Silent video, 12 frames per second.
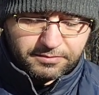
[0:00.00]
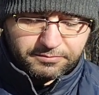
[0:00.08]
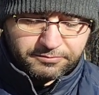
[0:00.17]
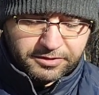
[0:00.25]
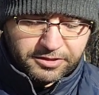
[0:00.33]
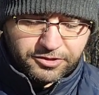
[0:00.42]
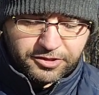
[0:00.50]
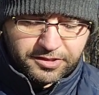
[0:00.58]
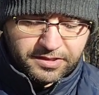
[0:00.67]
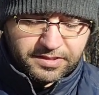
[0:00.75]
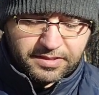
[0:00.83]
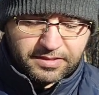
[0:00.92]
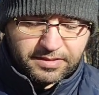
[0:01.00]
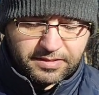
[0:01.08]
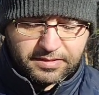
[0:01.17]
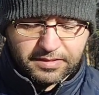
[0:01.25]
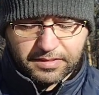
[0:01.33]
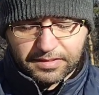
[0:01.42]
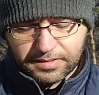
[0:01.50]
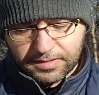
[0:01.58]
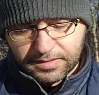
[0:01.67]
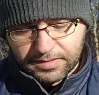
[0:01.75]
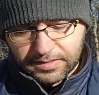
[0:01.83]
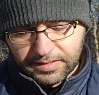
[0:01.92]
reaches
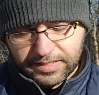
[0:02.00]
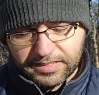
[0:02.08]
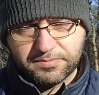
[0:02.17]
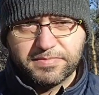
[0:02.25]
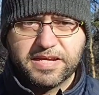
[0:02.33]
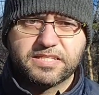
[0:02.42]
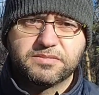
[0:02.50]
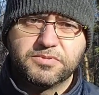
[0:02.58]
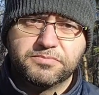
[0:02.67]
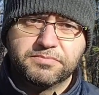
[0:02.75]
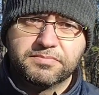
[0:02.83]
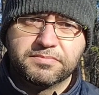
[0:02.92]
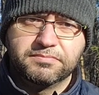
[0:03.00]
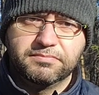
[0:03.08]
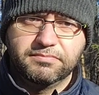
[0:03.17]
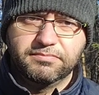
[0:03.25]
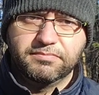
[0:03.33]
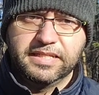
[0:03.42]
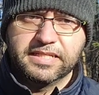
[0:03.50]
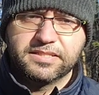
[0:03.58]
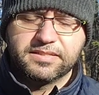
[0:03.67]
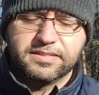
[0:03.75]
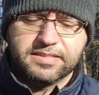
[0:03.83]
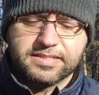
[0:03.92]
its maximum
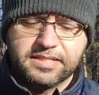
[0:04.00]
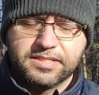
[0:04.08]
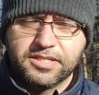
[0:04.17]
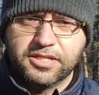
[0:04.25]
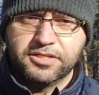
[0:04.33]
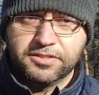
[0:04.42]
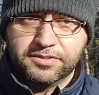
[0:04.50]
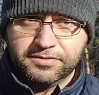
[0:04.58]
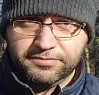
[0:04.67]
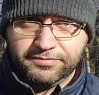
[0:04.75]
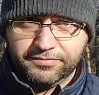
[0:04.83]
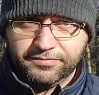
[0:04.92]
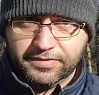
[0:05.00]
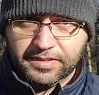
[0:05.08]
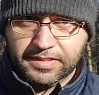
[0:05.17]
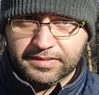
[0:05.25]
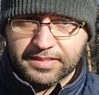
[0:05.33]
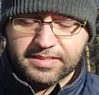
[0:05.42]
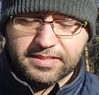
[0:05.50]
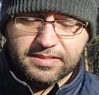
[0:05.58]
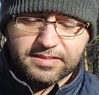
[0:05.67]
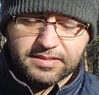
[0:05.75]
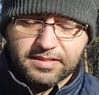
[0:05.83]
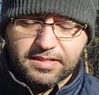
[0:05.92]
length in the sense of
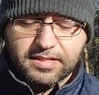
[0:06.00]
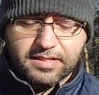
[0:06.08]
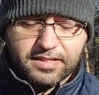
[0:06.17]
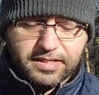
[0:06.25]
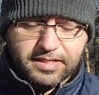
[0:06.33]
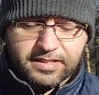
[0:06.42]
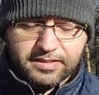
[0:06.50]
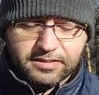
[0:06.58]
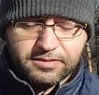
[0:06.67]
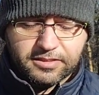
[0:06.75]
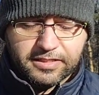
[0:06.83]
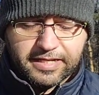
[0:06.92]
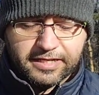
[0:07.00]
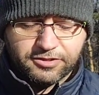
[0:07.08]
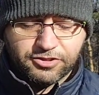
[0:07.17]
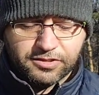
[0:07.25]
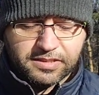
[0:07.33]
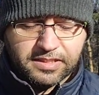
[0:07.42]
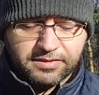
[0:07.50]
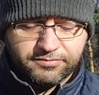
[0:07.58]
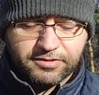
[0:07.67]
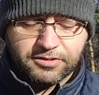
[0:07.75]
distance, it can actually even